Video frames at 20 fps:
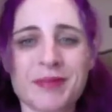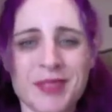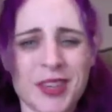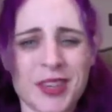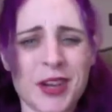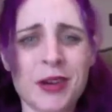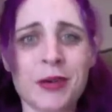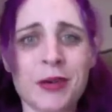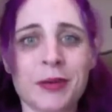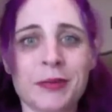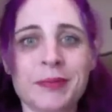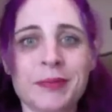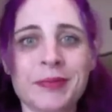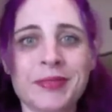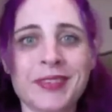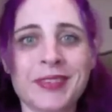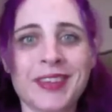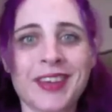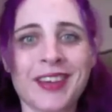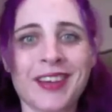Go,
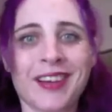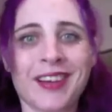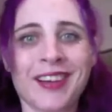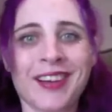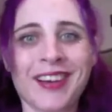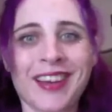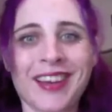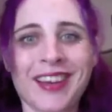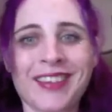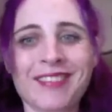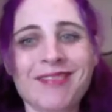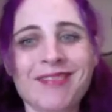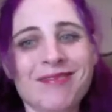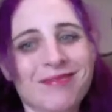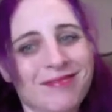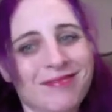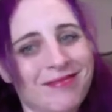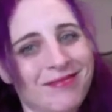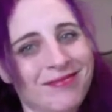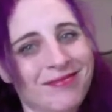get on it.
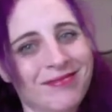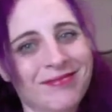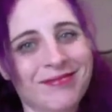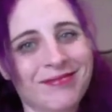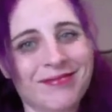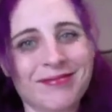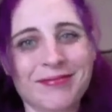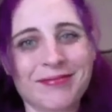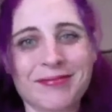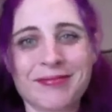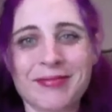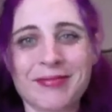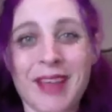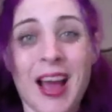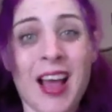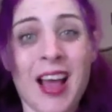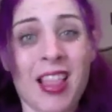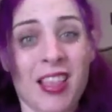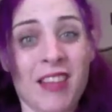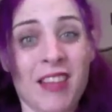
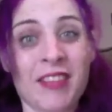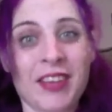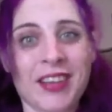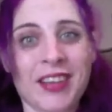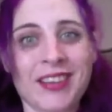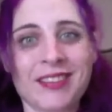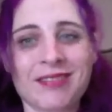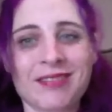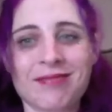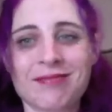I love it.